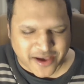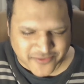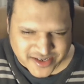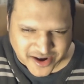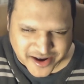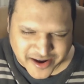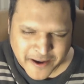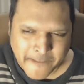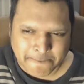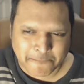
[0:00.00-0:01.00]

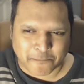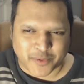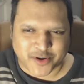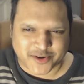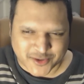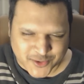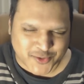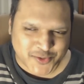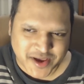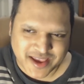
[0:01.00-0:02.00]
Avatar Book
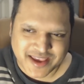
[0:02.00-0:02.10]
3,